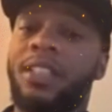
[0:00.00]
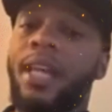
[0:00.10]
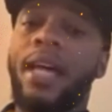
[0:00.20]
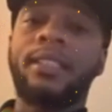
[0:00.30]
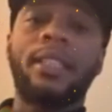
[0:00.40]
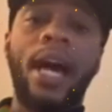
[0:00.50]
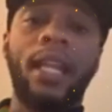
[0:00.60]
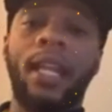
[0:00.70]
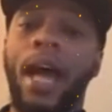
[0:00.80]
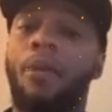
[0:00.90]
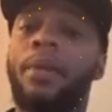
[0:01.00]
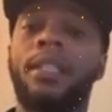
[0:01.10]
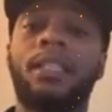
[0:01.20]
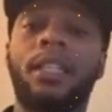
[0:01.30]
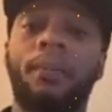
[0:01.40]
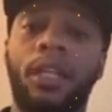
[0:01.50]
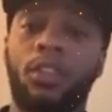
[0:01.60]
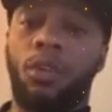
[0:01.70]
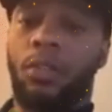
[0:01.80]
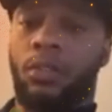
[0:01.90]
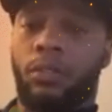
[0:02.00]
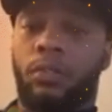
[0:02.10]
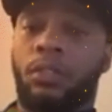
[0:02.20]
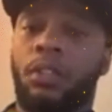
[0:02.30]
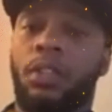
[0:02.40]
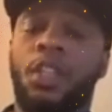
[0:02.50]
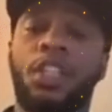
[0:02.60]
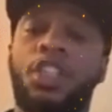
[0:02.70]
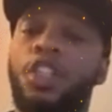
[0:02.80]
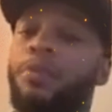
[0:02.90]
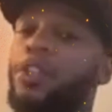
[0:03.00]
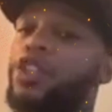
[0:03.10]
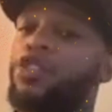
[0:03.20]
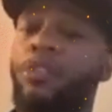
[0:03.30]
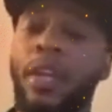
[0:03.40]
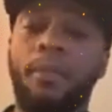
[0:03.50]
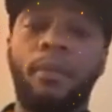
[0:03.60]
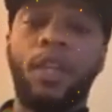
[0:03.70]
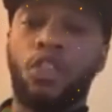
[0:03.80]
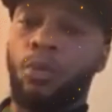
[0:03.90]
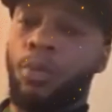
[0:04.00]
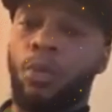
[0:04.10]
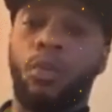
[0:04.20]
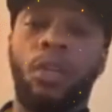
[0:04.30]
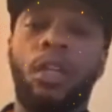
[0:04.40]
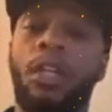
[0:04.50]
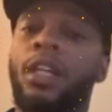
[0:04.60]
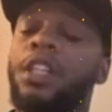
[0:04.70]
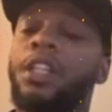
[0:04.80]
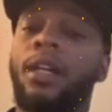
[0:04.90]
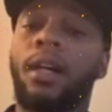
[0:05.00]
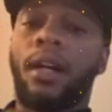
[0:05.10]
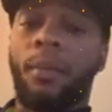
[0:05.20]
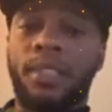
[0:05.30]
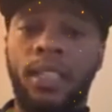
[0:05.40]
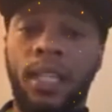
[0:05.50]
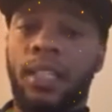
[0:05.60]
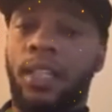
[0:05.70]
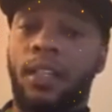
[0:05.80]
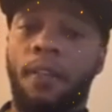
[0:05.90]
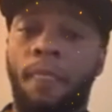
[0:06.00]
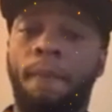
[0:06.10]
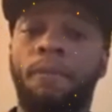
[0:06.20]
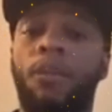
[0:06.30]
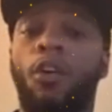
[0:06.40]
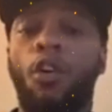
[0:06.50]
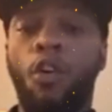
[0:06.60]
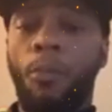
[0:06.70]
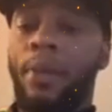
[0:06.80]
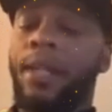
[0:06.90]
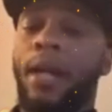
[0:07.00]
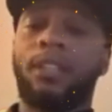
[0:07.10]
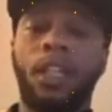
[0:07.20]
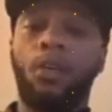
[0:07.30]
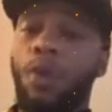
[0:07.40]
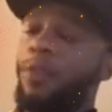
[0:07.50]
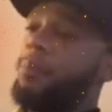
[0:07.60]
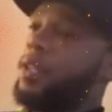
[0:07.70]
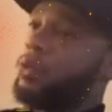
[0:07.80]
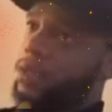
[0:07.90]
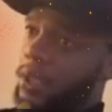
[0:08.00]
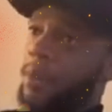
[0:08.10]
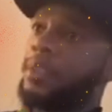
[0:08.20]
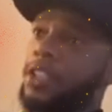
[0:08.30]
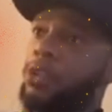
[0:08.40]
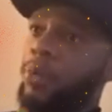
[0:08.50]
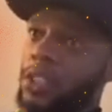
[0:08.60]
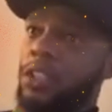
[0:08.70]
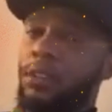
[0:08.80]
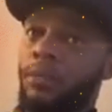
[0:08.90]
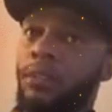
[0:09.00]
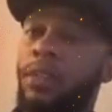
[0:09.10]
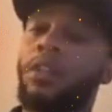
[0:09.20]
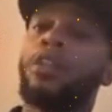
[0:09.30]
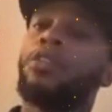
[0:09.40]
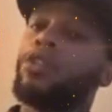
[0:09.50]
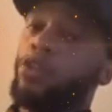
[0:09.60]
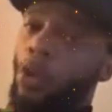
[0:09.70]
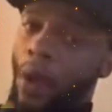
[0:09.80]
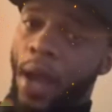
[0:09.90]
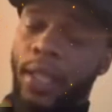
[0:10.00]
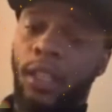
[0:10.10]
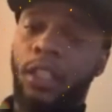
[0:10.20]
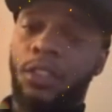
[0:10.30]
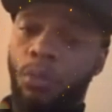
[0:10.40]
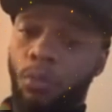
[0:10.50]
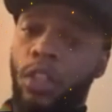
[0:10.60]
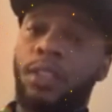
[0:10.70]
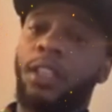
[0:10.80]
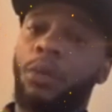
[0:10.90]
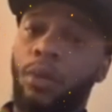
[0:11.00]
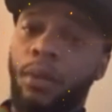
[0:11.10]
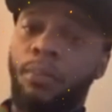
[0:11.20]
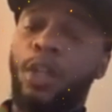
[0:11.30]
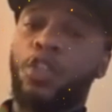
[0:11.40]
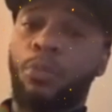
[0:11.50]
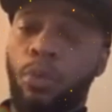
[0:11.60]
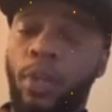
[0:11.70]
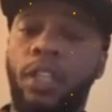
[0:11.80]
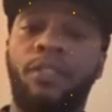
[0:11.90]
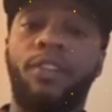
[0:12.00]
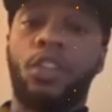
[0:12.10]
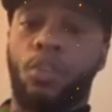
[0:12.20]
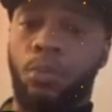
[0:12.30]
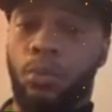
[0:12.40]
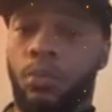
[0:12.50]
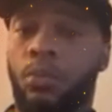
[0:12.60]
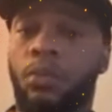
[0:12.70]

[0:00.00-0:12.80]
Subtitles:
she has not allowed me to see my daughter. She's been straight miserable. I'm gonna say it again. All men out there who ever been through this type of situation, you know how it gets when you're dealing with a miserable individual.